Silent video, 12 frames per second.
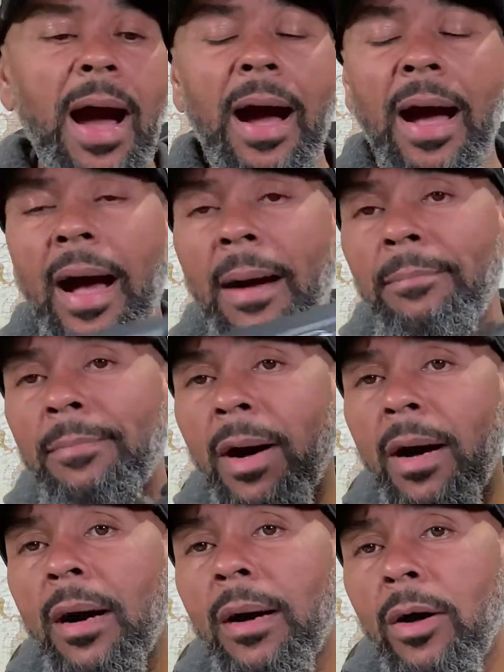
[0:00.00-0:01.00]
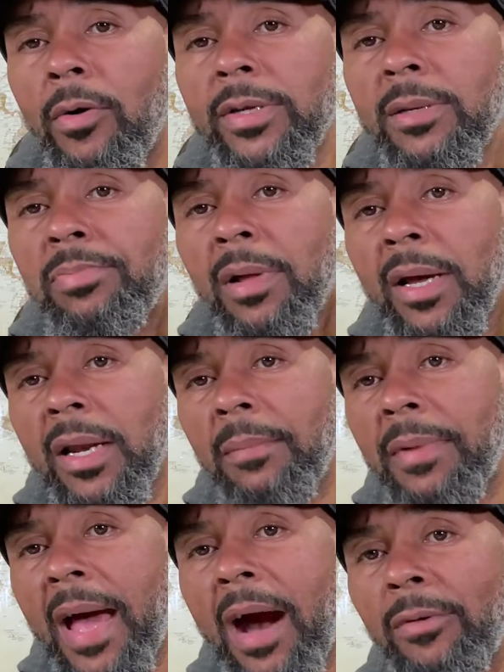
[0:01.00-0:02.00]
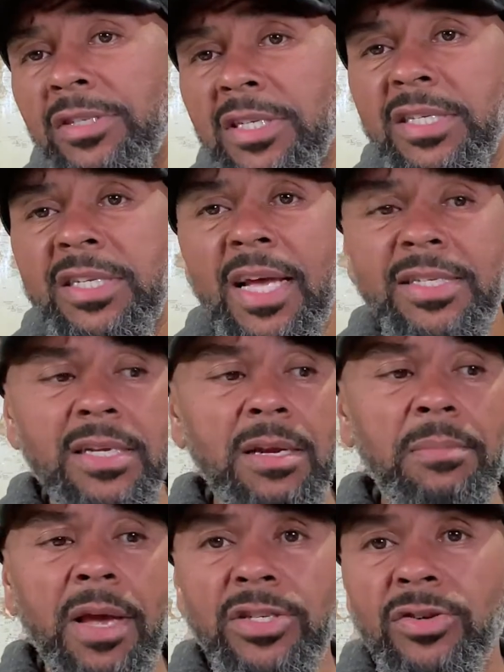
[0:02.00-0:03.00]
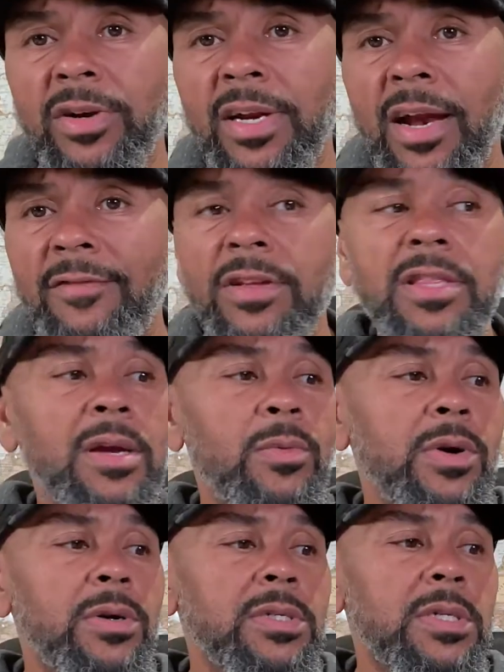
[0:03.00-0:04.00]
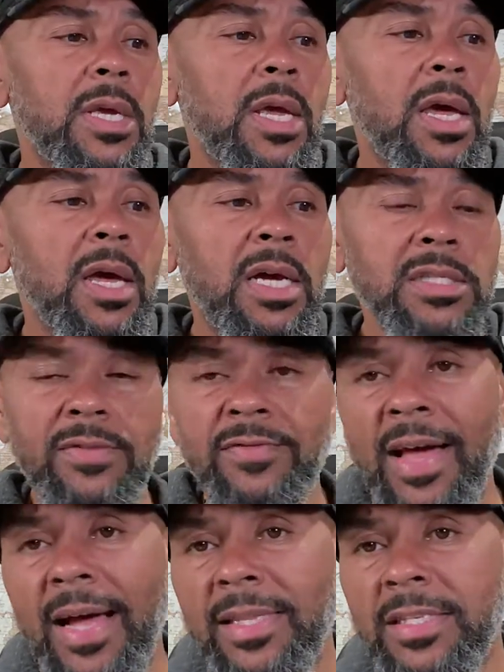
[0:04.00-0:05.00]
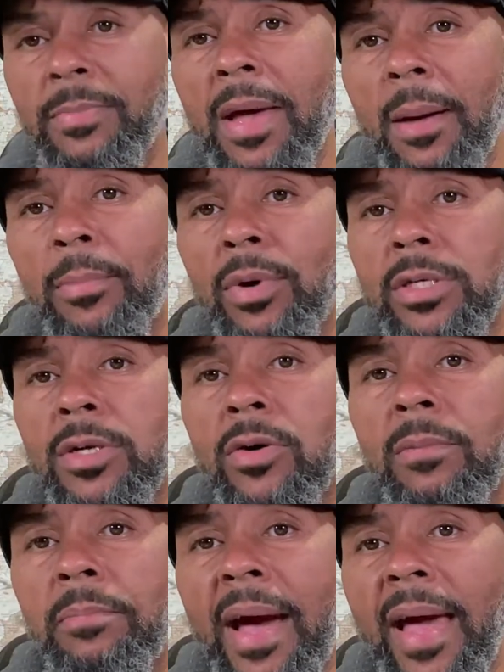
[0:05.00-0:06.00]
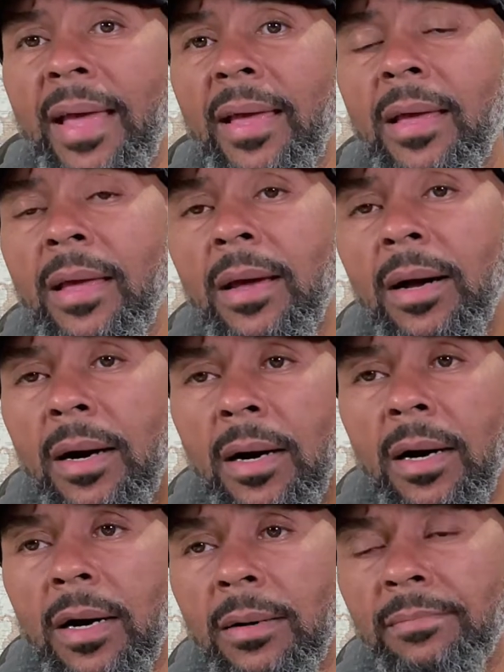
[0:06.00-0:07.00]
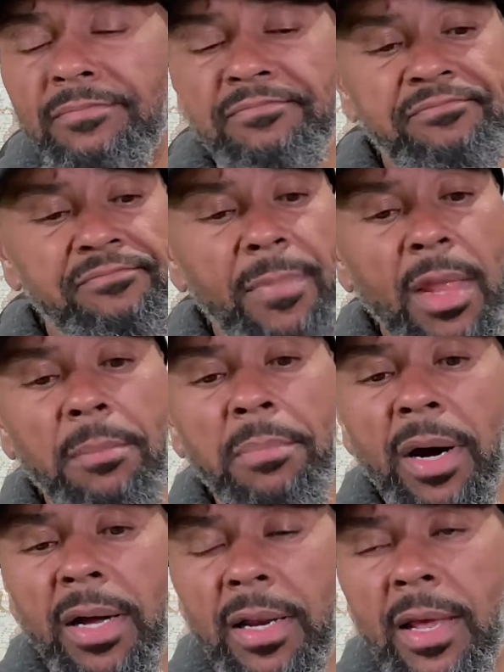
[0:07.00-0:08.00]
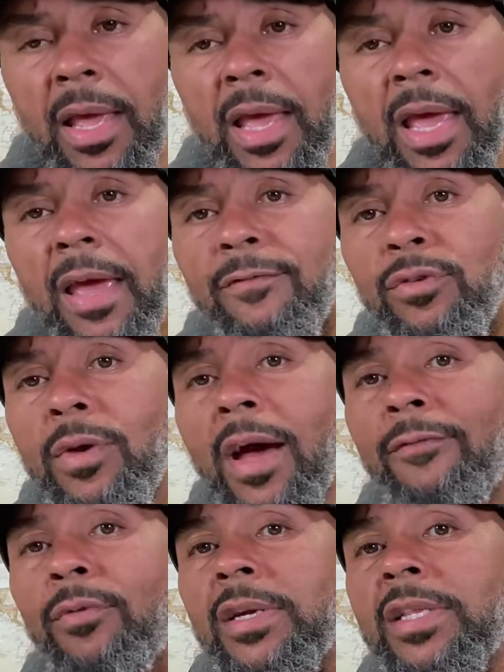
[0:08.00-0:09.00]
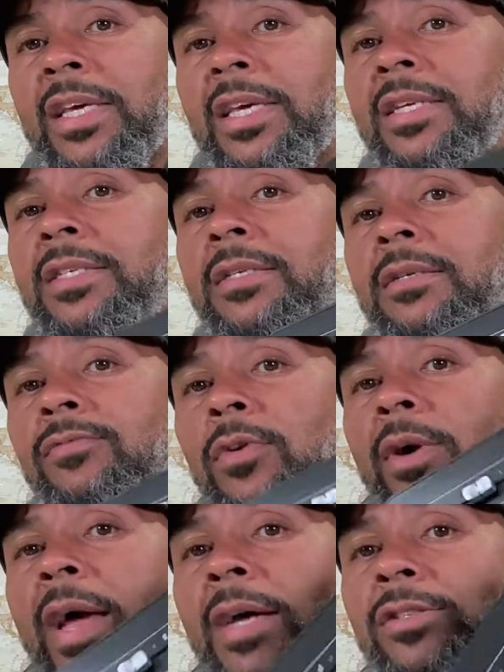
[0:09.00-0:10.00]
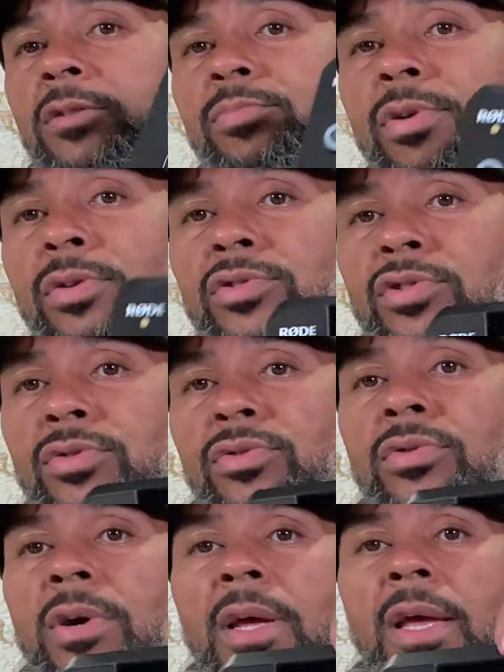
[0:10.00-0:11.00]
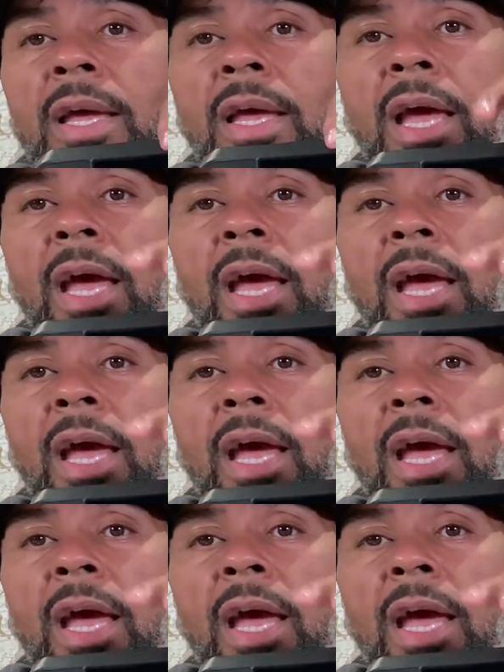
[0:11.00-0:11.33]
I'm going to plug it up now and just test it and make sure that everything works, because if not, this bad boy is going back. But if you have one of these Rodecaster Pro II and